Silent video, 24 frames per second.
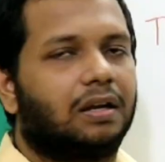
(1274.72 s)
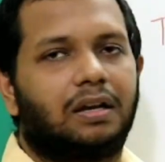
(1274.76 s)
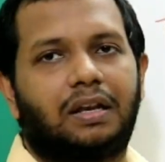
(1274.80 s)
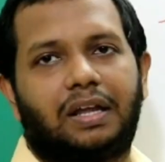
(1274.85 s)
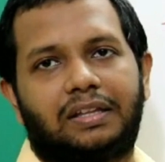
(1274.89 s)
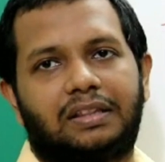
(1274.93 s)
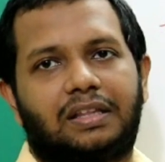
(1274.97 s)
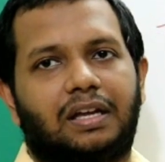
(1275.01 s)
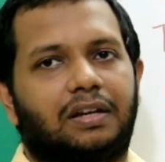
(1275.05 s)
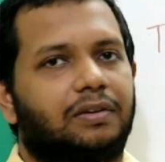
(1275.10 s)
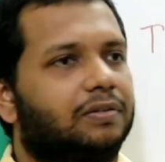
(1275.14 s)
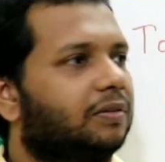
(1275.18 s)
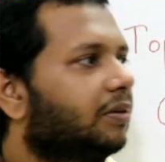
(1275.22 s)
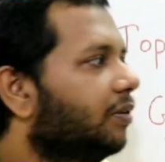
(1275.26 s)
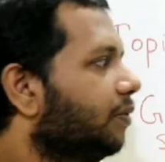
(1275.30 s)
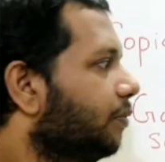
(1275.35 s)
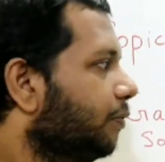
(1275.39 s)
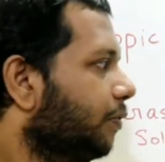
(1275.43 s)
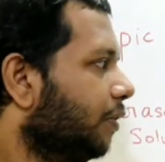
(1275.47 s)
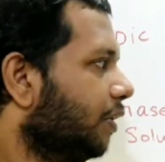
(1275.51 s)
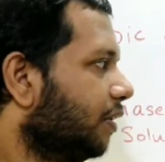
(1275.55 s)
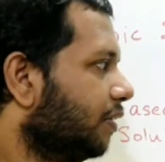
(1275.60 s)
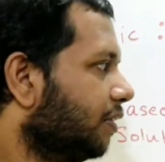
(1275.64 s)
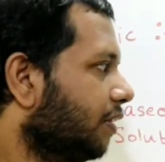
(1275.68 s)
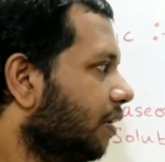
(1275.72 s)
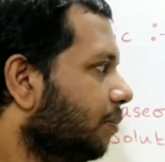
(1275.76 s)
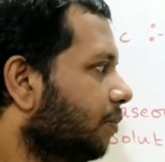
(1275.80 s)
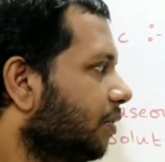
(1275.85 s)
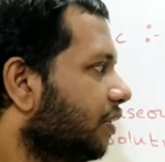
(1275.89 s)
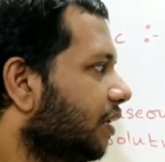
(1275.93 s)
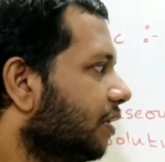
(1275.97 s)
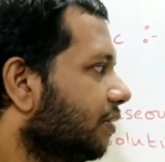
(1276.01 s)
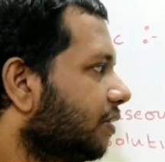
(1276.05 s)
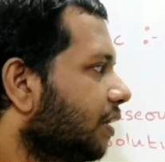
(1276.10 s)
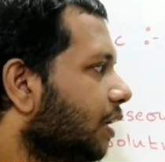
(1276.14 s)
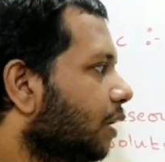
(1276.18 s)
like that. For
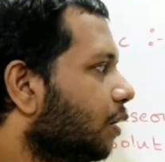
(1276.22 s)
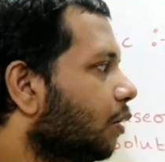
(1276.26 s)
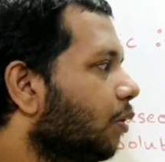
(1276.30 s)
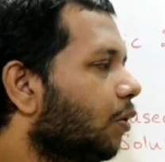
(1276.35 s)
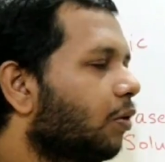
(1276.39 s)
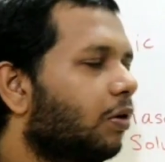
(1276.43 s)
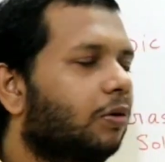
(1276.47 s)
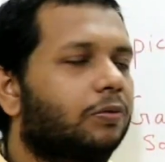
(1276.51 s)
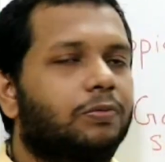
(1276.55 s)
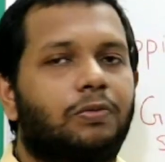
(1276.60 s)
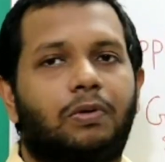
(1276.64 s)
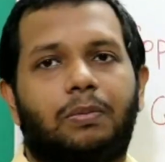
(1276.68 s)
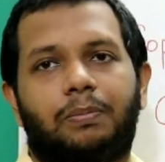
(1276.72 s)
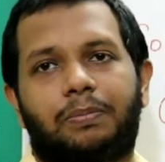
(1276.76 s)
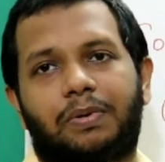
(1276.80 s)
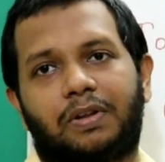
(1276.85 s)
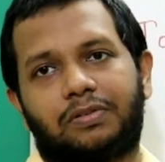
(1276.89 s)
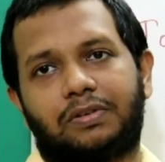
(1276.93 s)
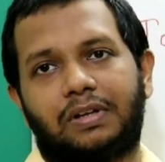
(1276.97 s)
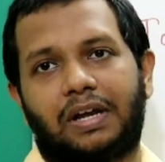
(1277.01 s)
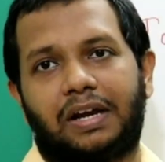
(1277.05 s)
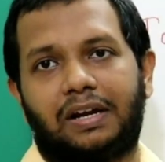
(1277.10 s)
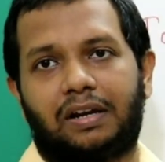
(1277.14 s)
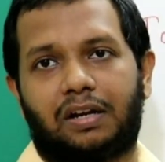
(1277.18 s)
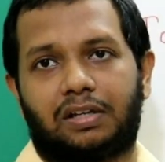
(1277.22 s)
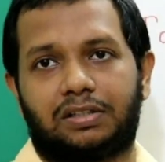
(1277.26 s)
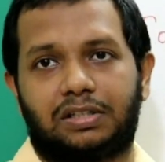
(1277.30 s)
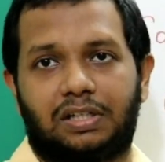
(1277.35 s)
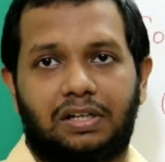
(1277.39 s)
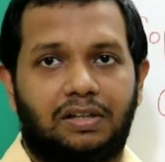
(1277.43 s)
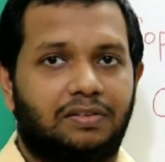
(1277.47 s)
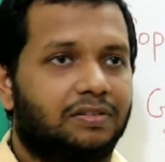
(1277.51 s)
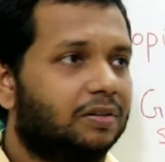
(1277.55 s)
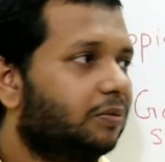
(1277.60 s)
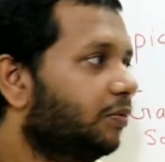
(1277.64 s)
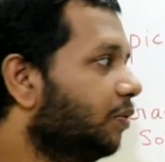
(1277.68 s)
example, they say chloroform plus
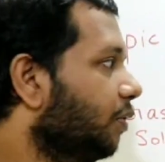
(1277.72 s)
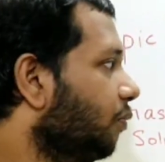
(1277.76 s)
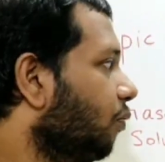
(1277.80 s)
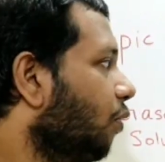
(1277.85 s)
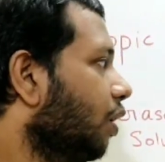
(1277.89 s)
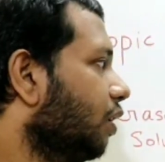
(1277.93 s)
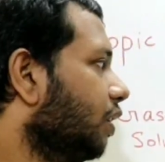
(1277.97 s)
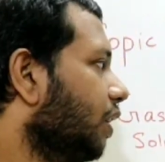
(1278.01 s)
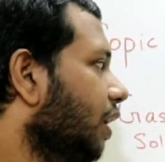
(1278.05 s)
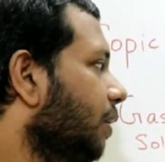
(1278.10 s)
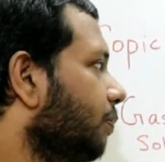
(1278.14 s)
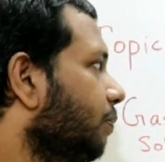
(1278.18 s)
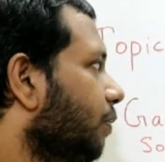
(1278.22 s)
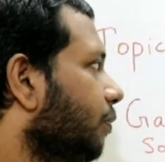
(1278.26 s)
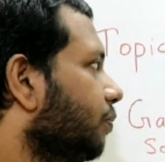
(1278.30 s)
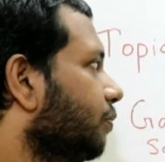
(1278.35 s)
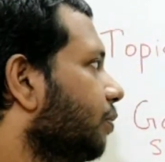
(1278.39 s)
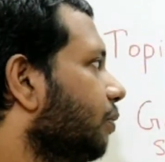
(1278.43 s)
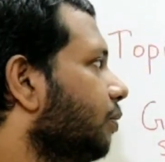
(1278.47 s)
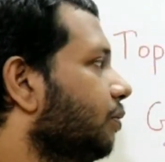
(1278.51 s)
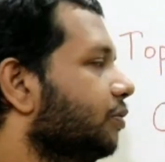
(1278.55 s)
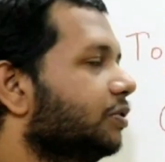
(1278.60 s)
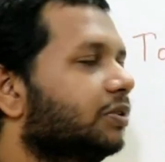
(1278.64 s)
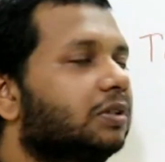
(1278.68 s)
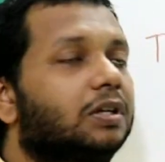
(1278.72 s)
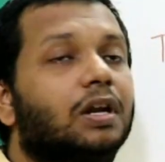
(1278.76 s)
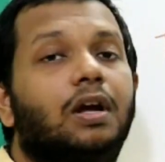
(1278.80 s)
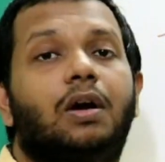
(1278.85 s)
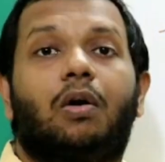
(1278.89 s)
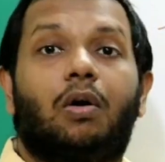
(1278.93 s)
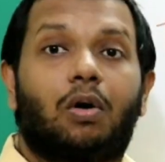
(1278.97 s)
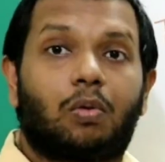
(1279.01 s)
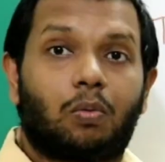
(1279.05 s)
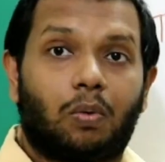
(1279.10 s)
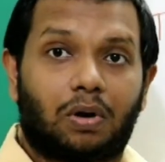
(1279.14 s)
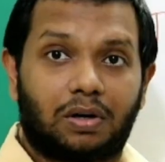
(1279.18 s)
nitrogen is a what type of solution,
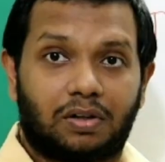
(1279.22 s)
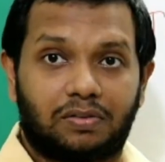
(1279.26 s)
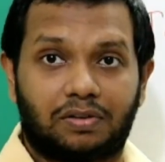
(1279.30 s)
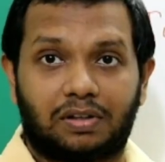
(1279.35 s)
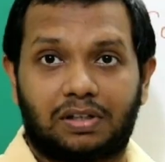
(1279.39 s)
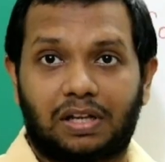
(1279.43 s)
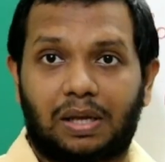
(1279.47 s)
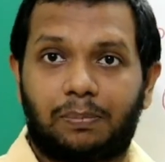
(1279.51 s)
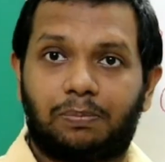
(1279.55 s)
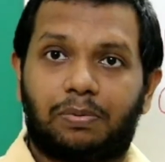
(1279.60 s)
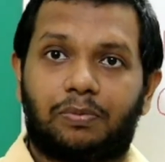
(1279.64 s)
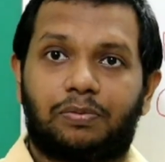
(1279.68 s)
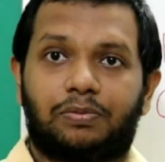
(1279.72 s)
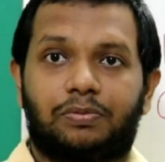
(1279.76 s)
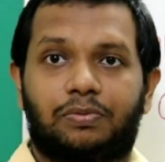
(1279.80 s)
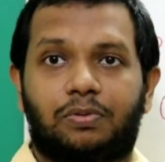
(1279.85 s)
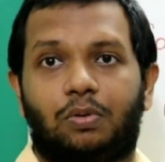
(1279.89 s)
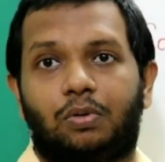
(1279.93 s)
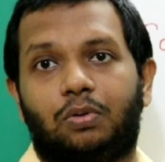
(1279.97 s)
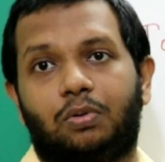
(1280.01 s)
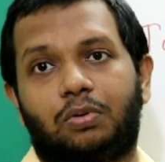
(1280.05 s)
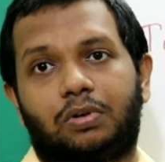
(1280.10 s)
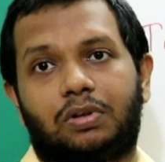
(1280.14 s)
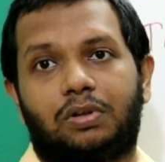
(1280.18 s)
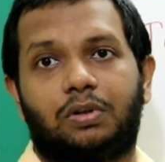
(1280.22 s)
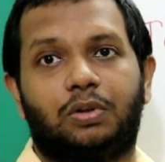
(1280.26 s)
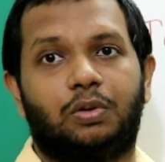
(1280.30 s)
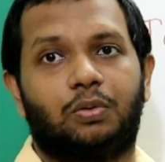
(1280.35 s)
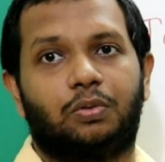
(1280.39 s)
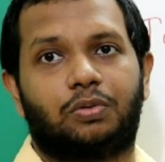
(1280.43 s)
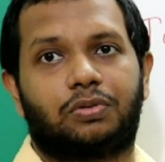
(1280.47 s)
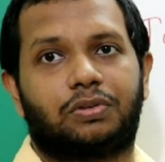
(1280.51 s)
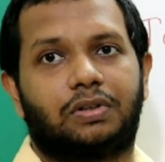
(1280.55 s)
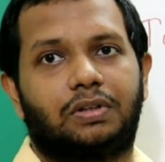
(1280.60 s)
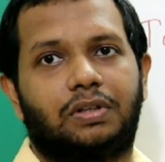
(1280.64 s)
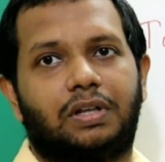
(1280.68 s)
or what is the type of solute
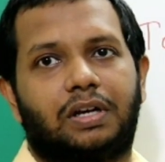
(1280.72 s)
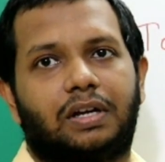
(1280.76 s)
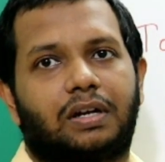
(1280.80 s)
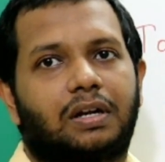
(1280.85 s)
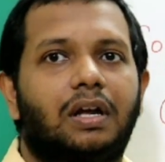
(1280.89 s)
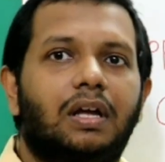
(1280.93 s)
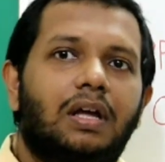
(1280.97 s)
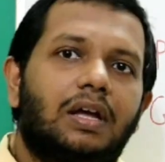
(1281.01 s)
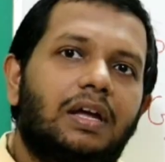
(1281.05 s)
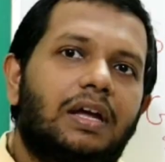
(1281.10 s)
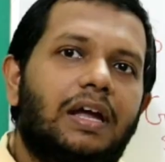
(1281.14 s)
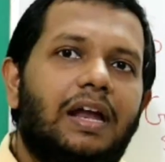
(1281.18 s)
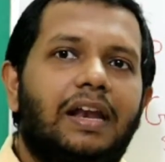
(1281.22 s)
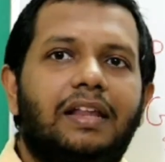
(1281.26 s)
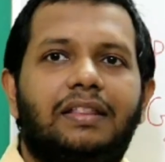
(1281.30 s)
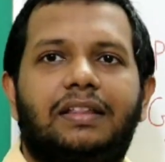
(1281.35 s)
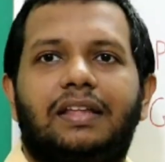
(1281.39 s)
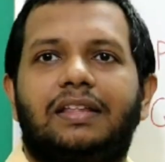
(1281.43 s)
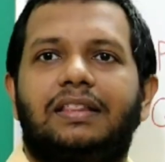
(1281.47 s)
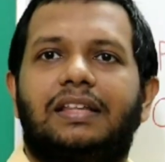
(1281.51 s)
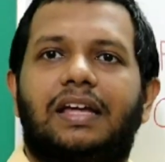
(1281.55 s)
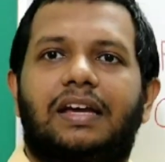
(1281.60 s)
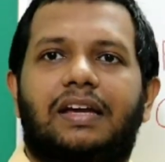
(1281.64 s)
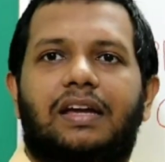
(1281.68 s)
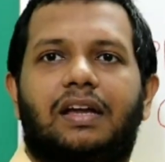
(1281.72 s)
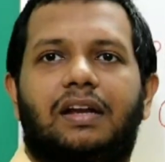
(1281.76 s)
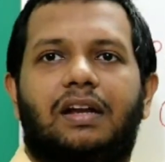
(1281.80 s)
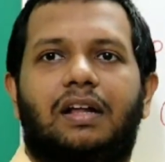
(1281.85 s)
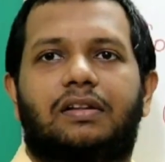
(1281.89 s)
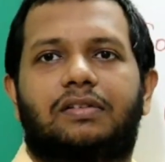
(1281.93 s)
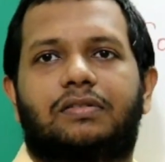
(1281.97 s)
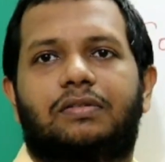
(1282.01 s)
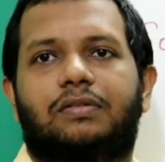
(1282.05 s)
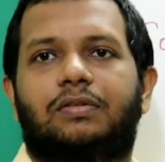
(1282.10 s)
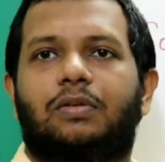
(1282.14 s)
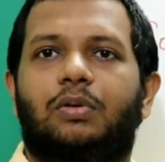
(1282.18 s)
used there, anything they can
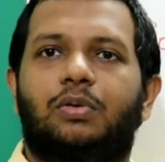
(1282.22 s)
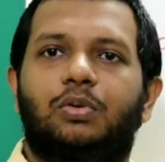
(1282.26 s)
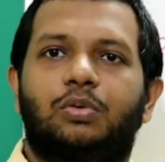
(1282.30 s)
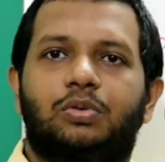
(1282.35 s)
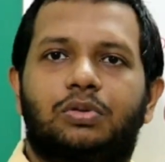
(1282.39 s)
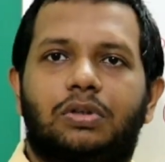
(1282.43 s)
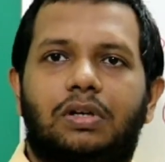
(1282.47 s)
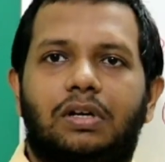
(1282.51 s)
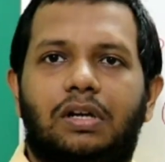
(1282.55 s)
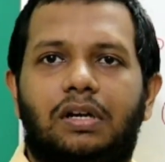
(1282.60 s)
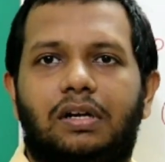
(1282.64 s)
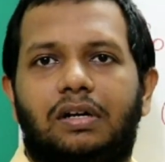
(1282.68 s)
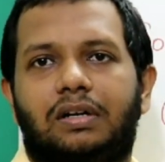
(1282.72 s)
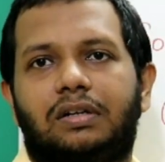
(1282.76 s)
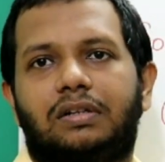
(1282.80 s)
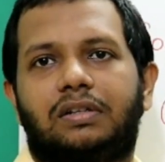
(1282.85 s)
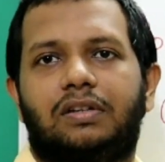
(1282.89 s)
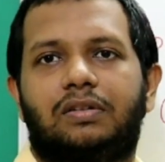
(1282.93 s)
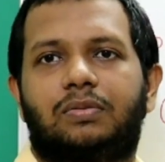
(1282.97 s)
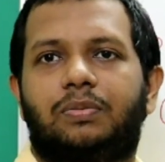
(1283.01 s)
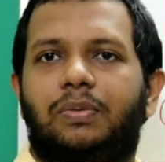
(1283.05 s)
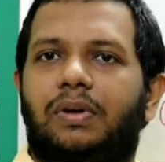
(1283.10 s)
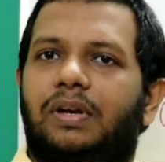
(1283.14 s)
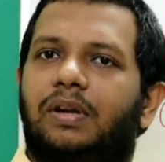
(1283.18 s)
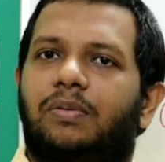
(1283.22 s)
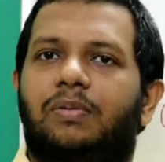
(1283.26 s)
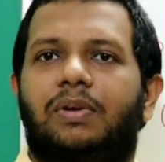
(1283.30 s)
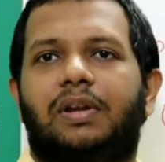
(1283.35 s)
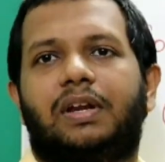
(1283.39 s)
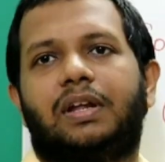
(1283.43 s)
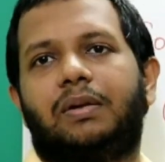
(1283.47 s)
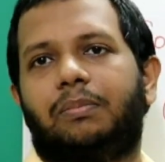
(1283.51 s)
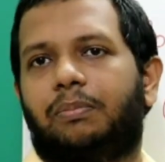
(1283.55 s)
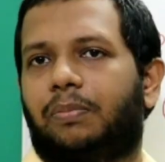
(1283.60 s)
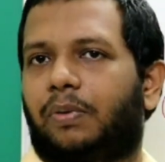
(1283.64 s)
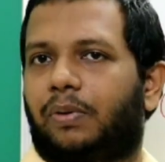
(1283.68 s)
ask. So you should learn this, very
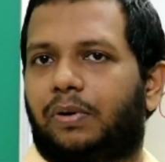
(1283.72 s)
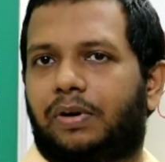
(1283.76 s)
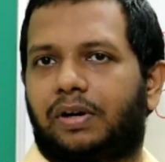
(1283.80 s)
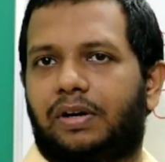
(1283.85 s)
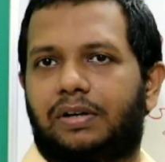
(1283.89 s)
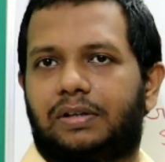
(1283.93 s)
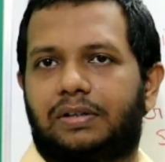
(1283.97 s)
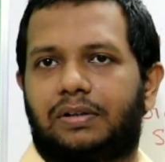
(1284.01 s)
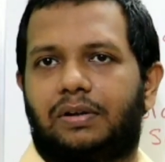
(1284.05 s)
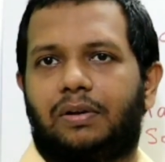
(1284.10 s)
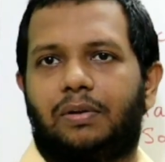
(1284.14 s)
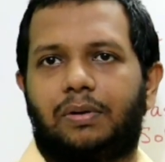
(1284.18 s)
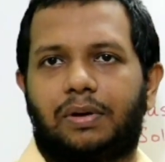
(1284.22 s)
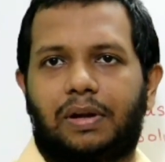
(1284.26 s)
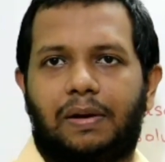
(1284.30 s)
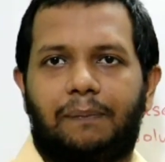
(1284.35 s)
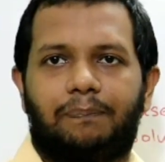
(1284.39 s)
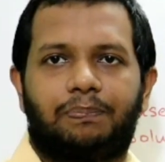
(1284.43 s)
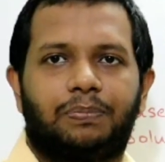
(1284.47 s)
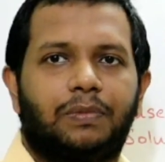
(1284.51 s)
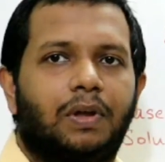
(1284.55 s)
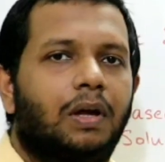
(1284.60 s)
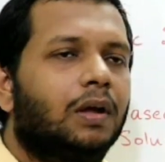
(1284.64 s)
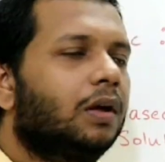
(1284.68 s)
very important. Okay,